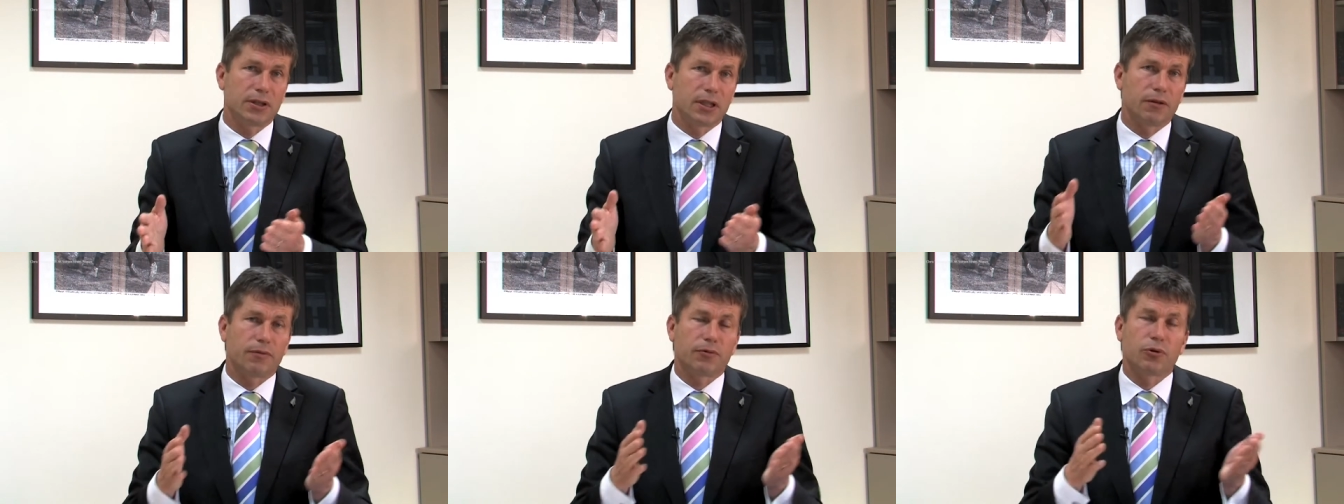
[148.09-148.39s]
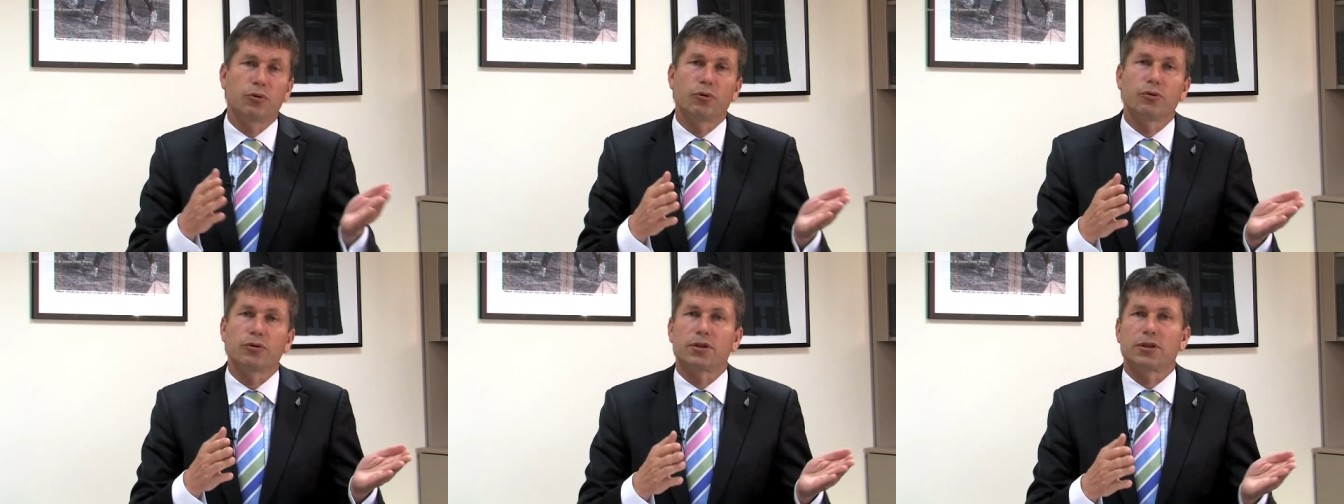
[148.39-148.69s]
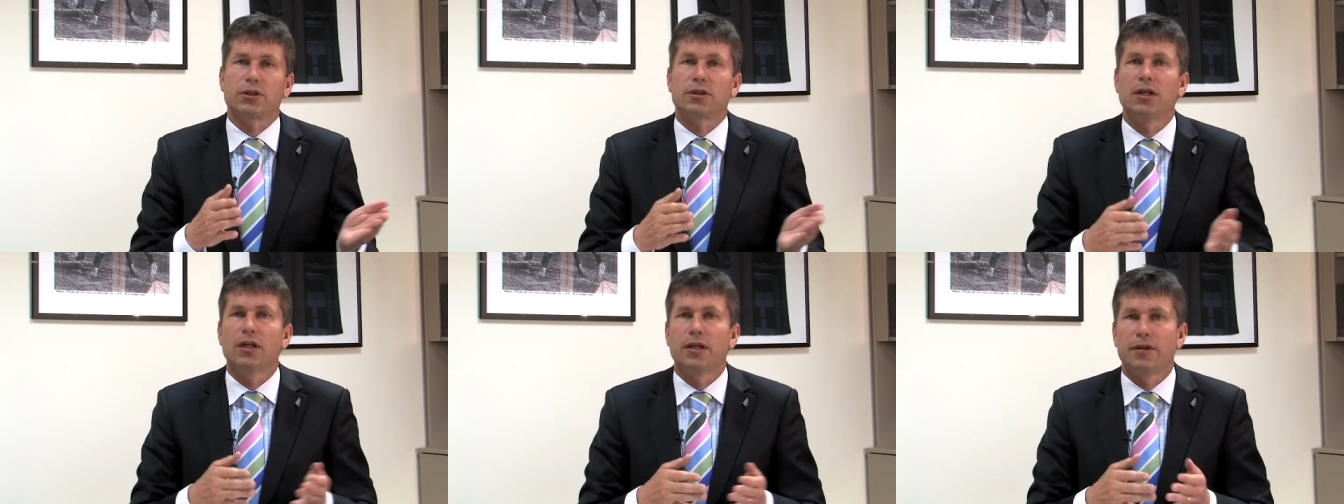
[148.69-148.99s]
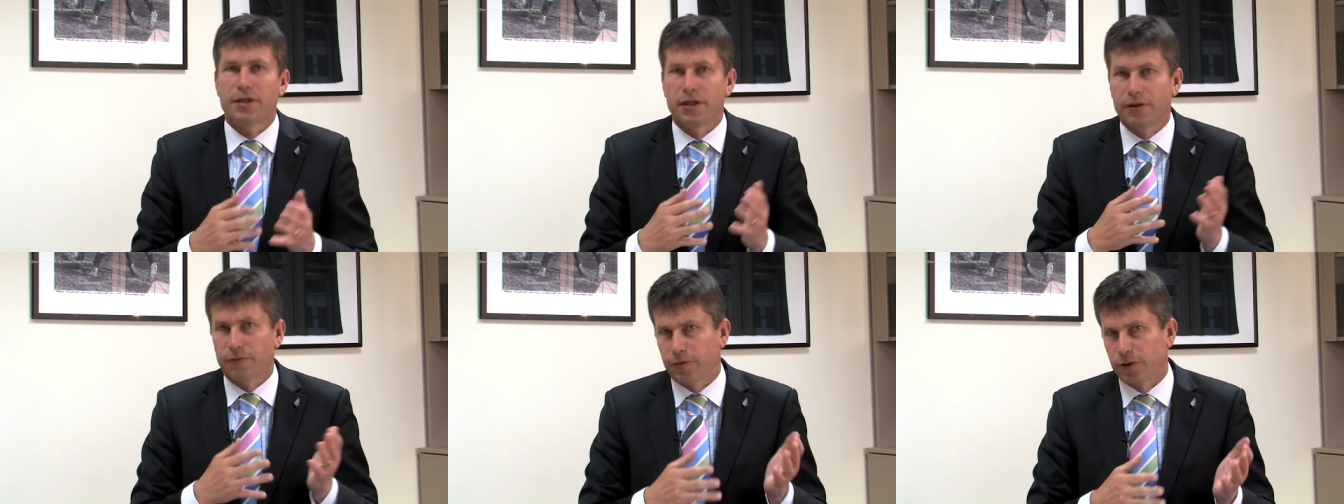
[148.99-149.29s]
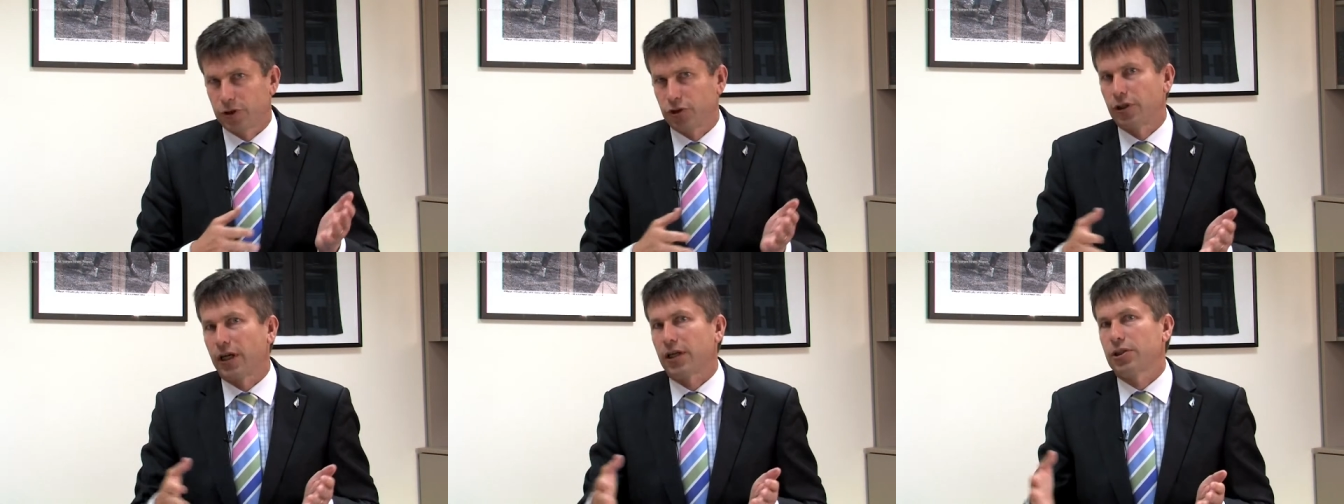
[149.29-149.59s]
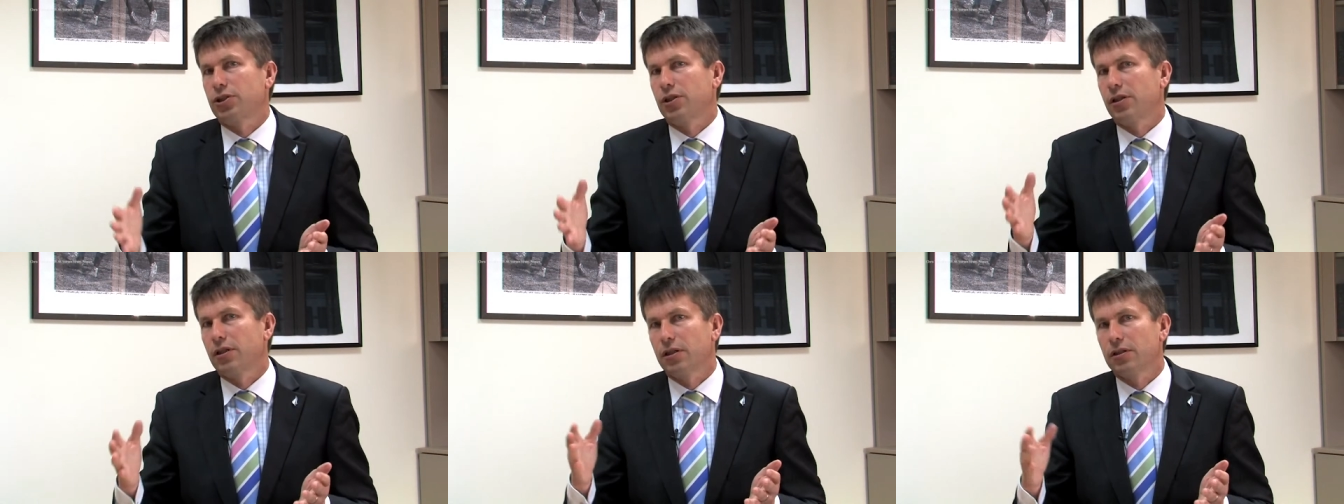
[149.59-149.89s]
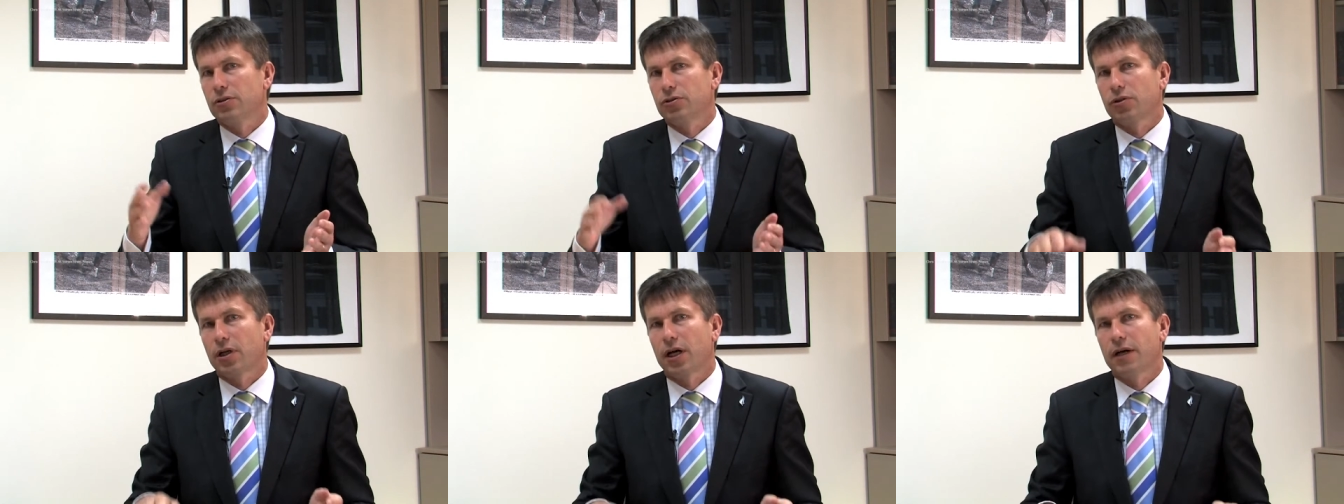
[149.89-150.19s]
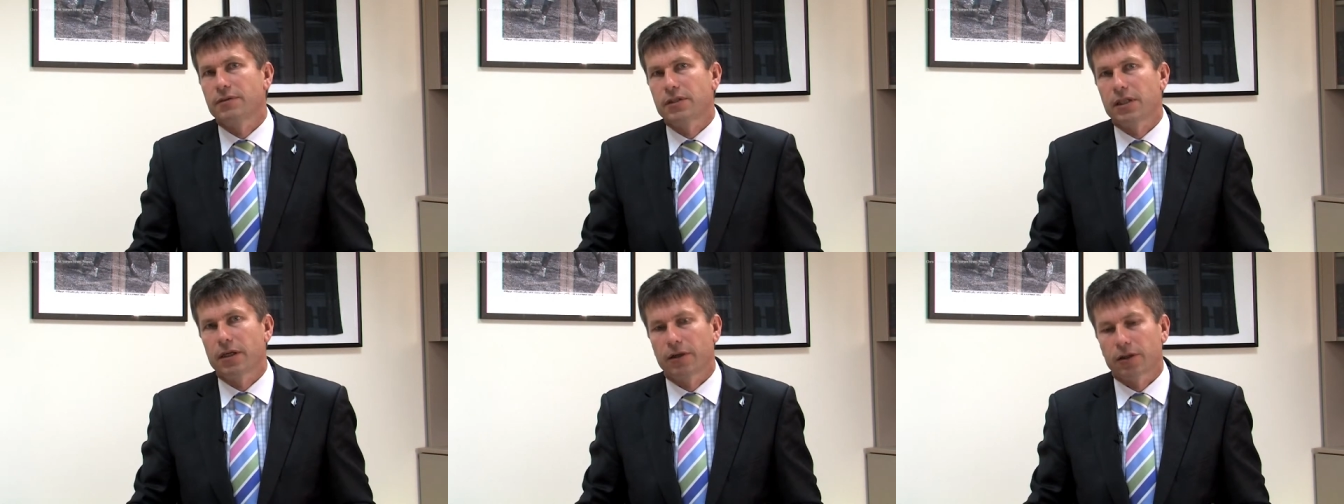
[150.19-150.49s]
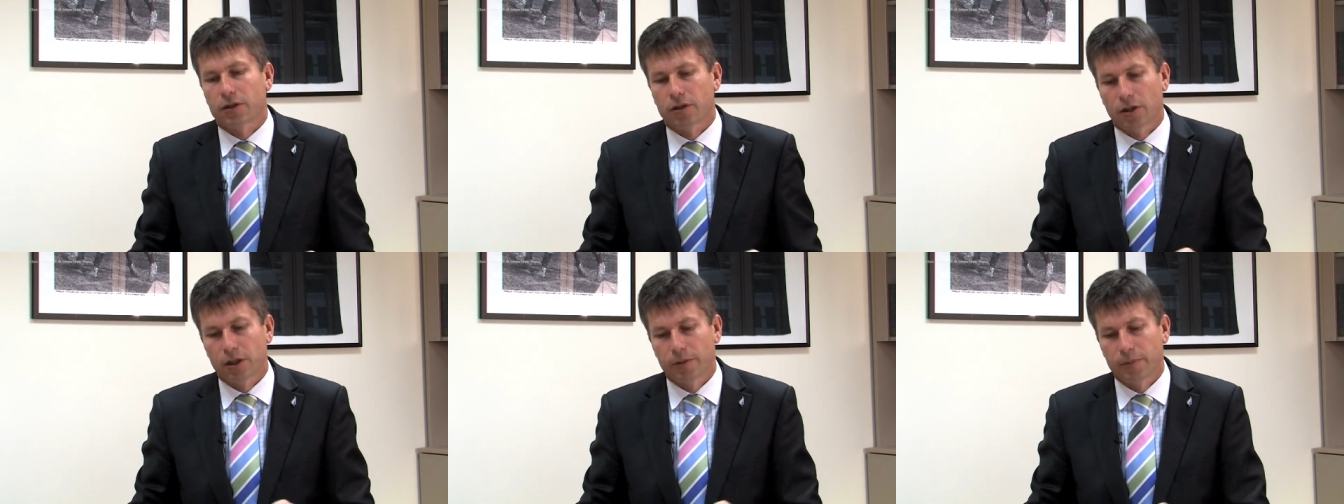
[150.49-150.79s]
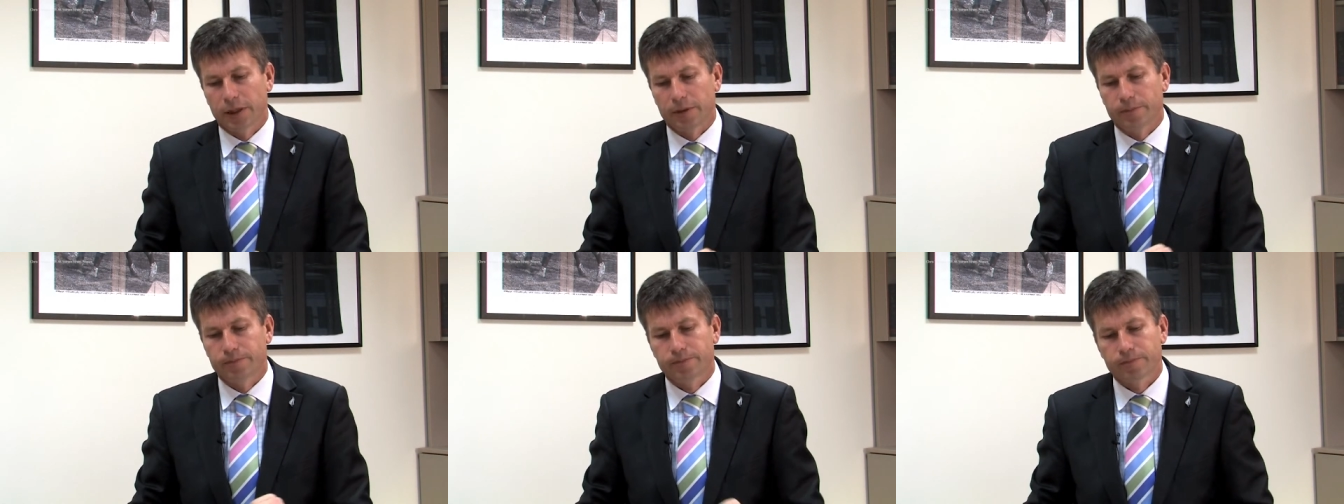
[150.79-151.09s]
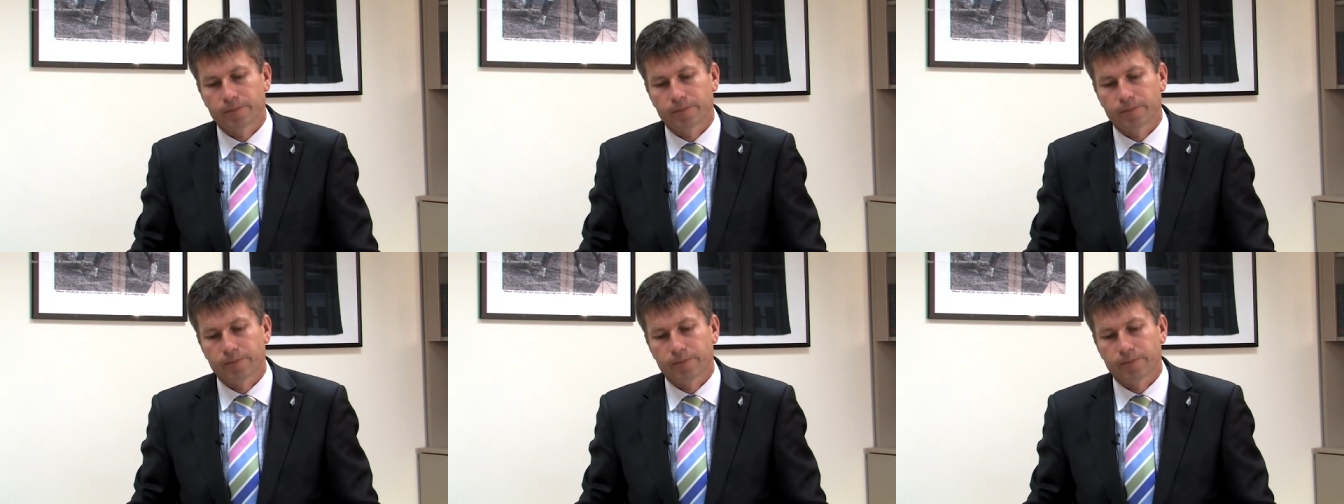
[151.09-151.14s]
and of course the infrastructure that drives our economy.